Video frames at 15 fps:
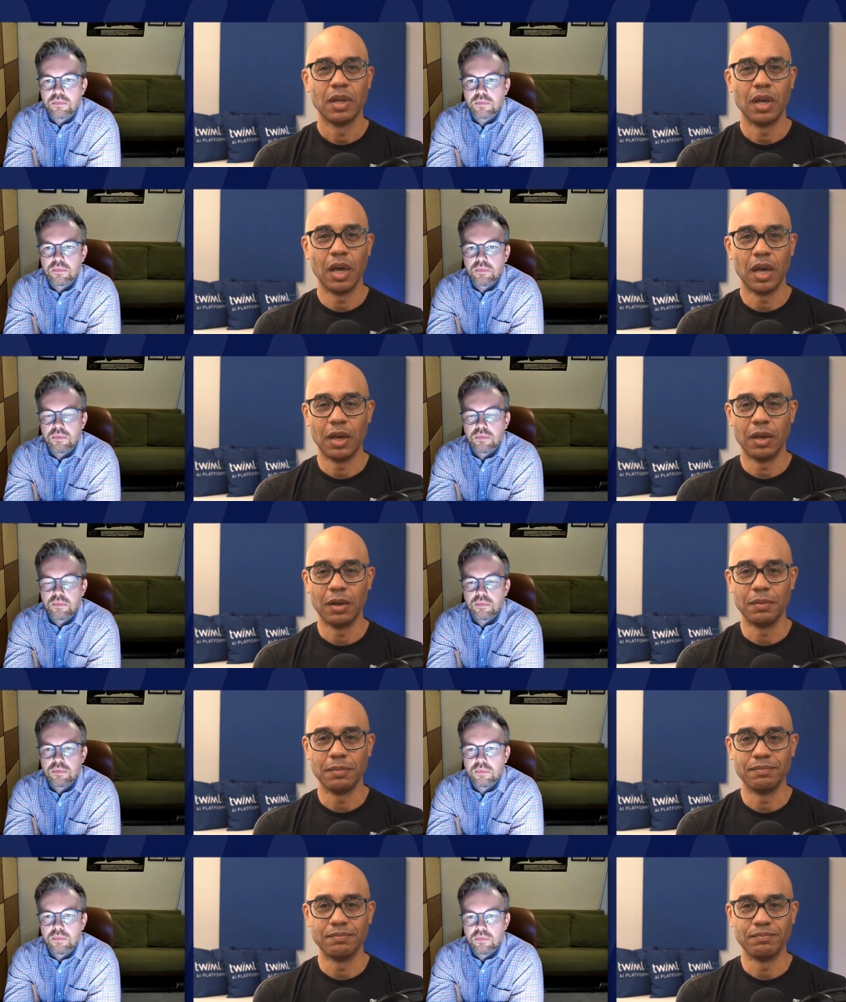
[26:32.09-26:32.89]

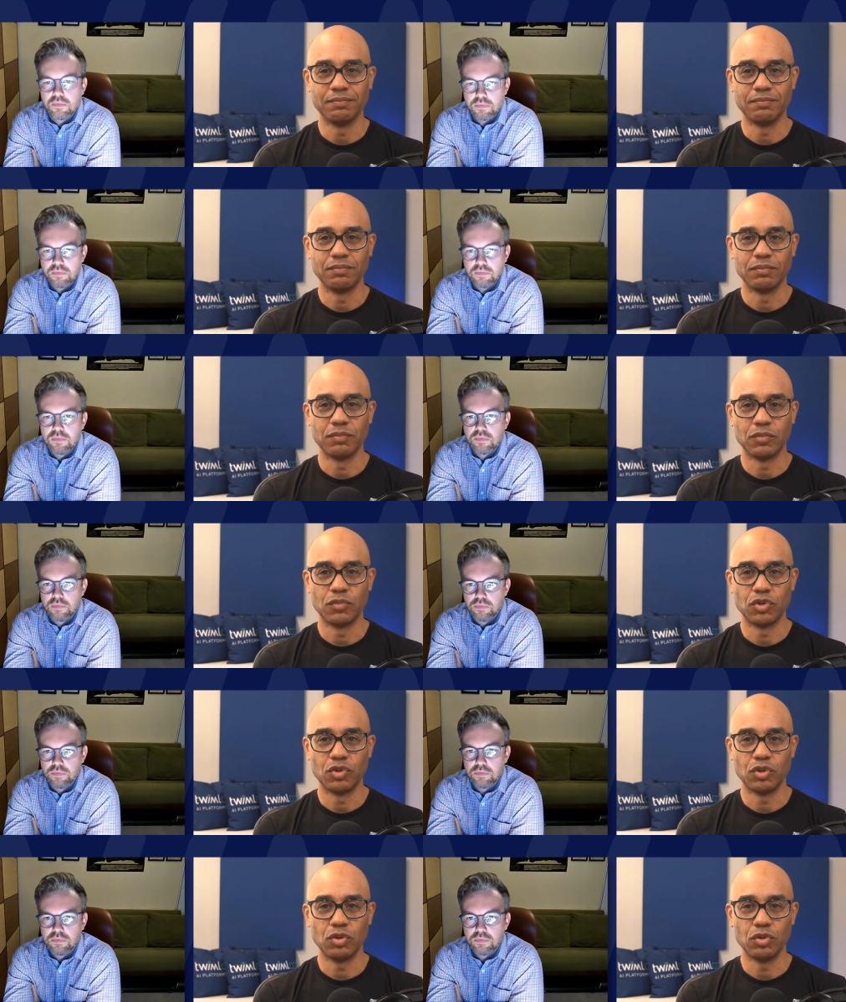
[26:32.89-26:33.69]
Speaker 1: um,
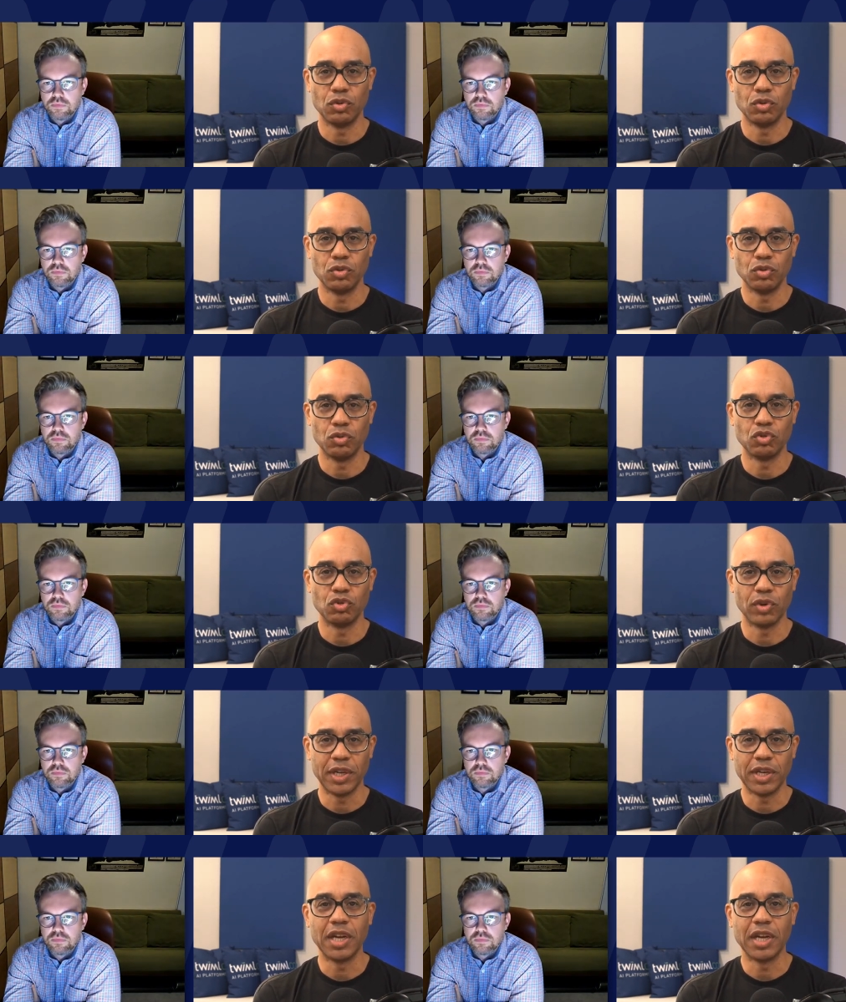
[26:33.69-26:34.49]
to train an